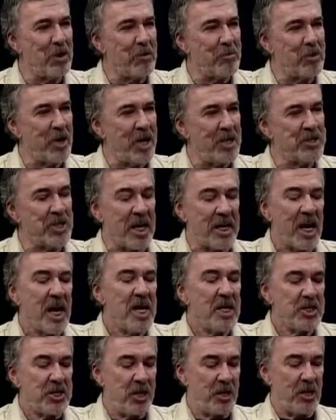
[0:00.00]
a project.
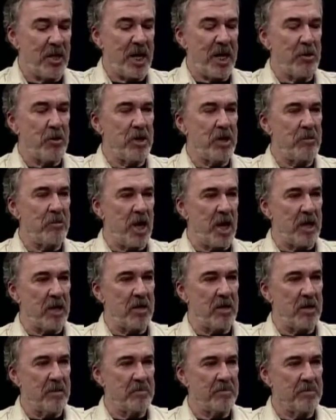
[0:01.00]
Cheryl and I were in
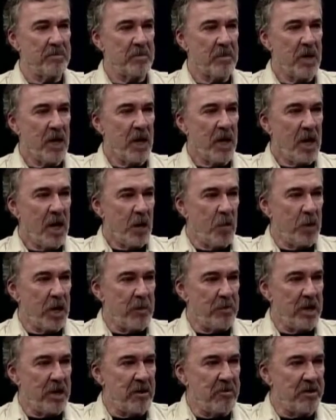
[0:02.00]
Monaco. We had
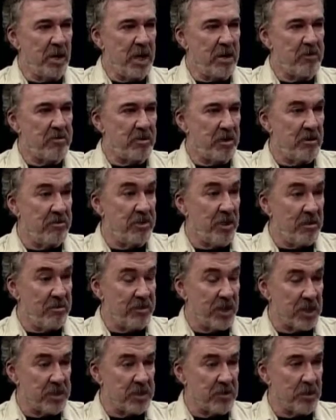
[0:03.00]
been invited for a film
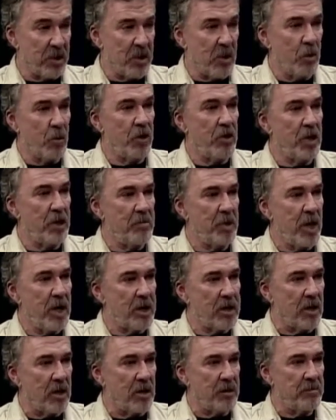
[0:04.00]
festival. We're in
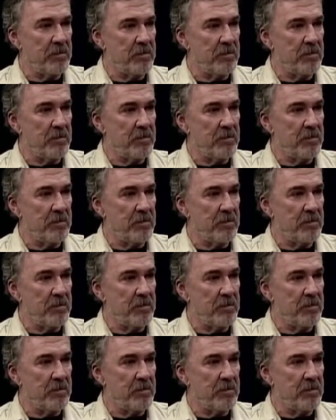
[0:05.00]
Monaco.